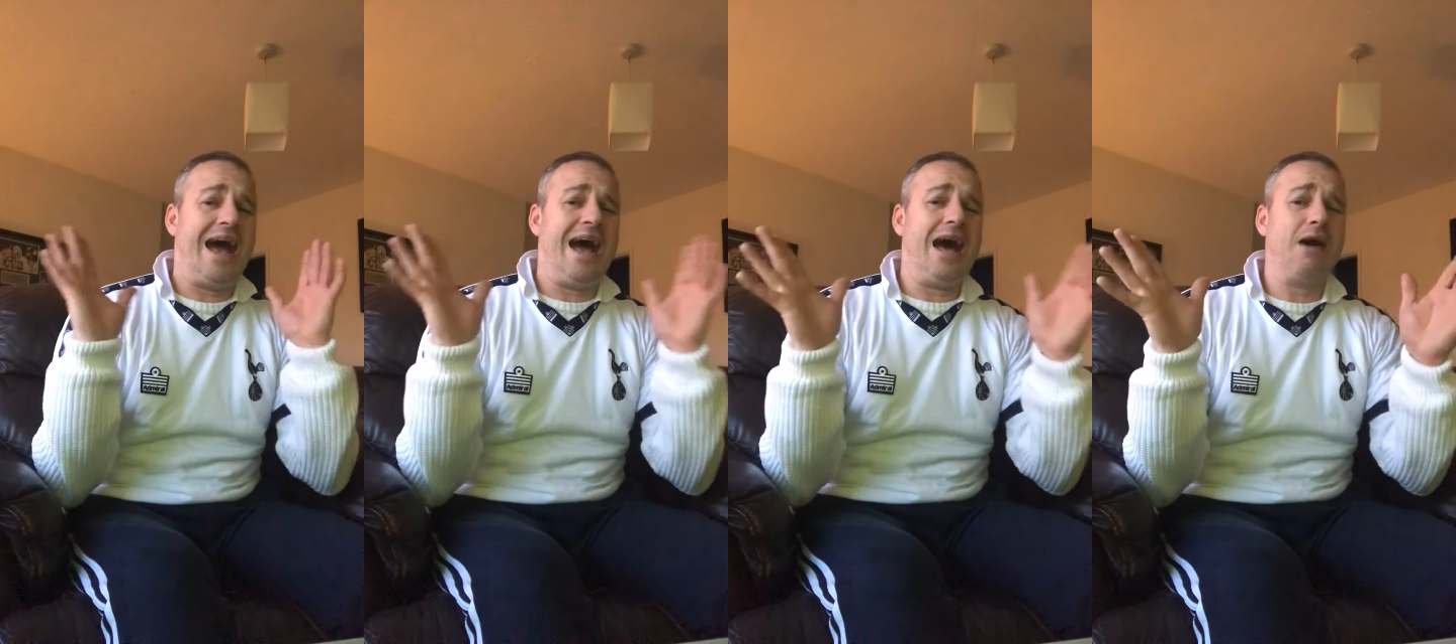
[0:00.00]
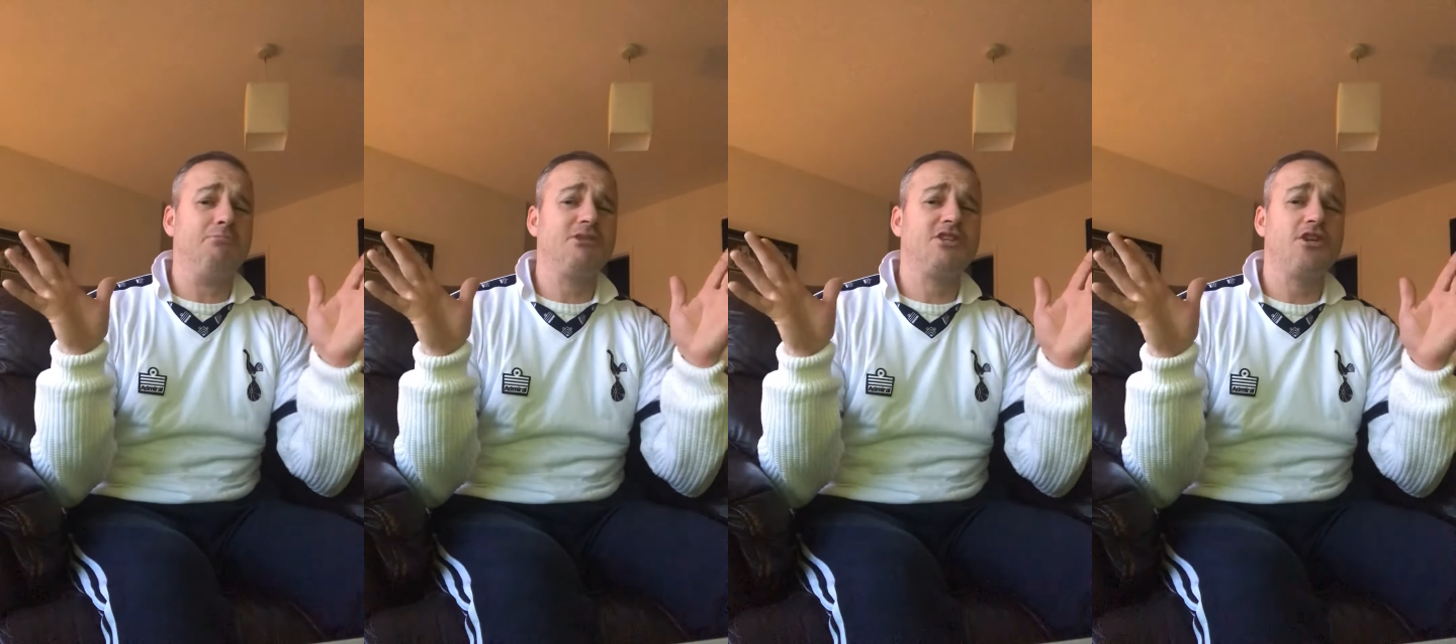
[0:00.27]

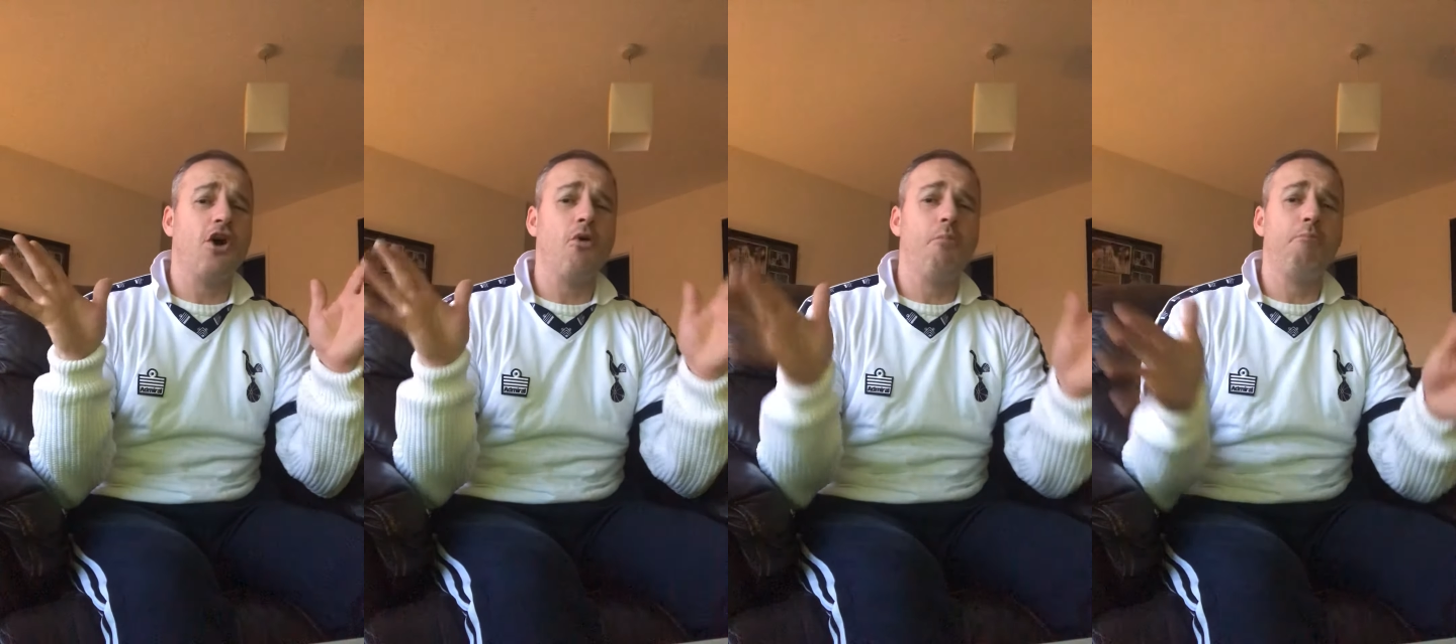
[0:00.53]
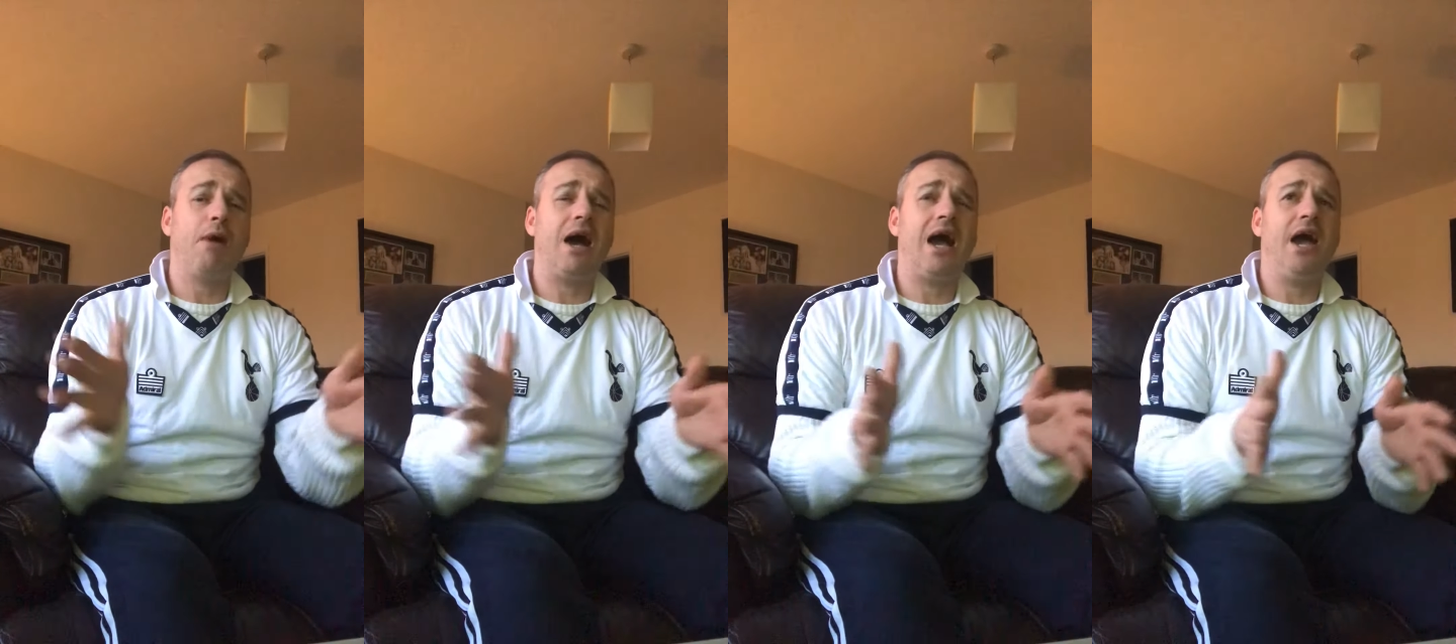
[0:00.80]
I'm so
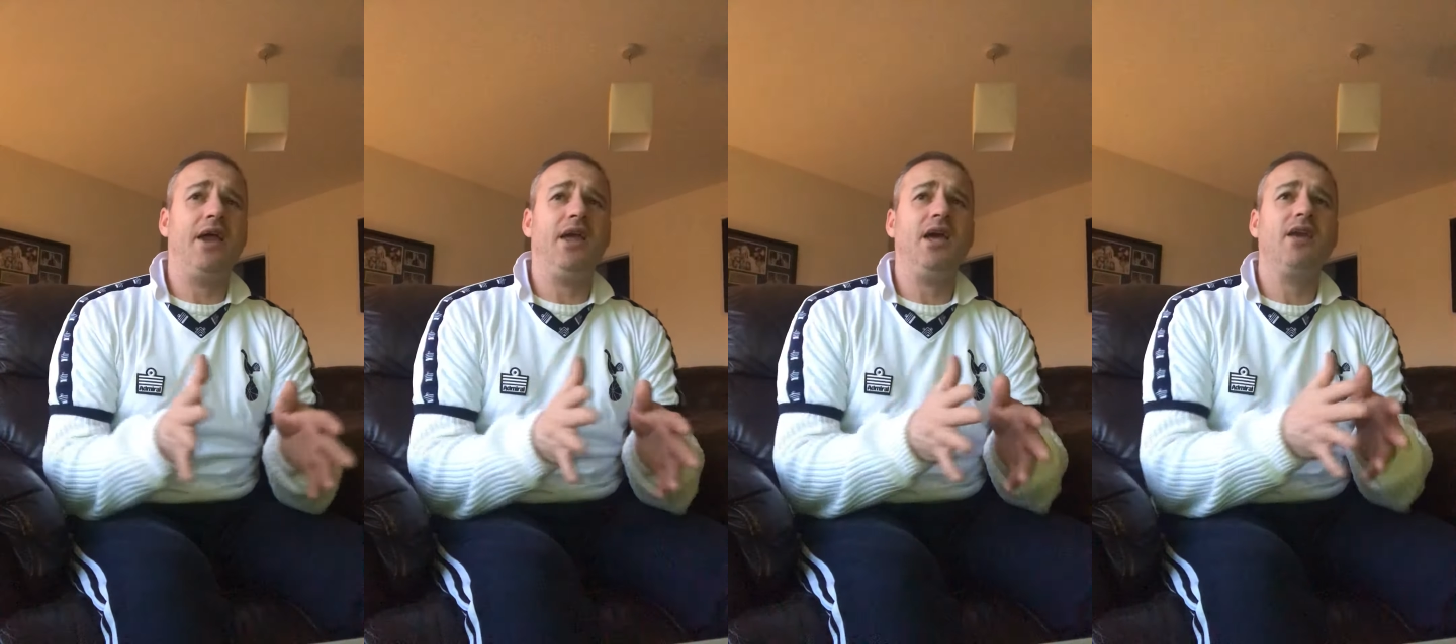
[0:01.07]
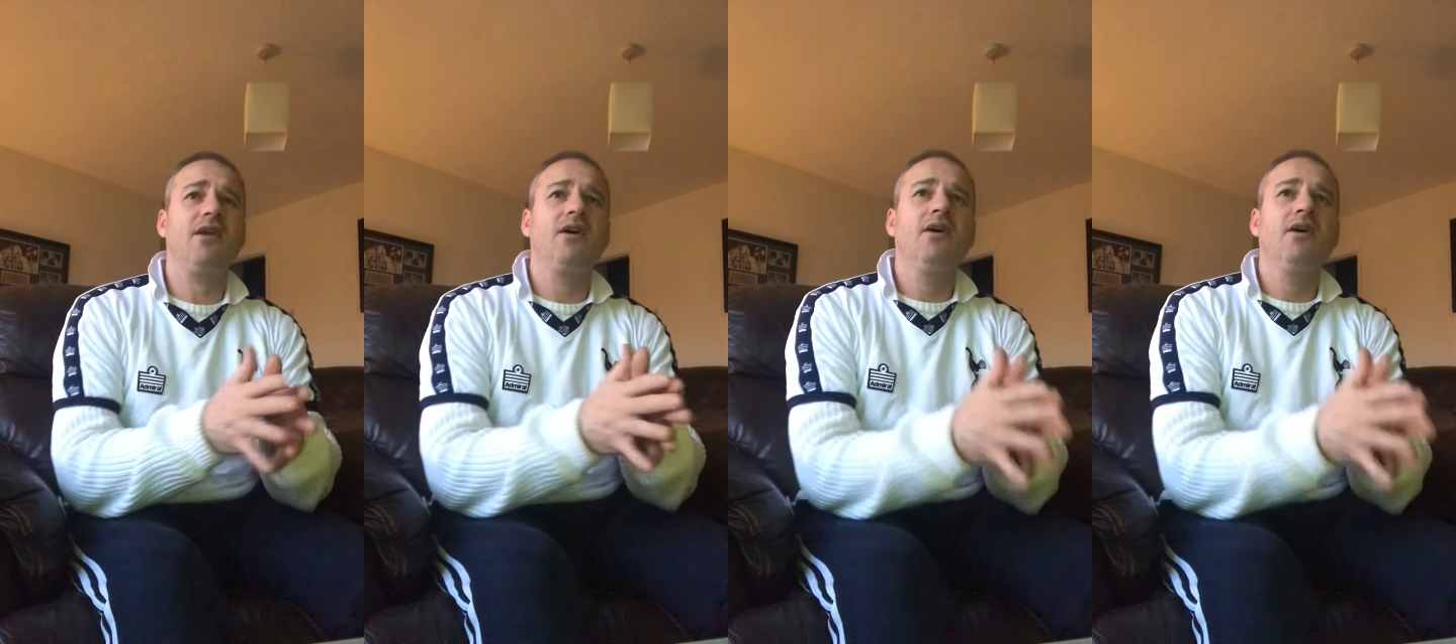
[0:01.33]
buying it.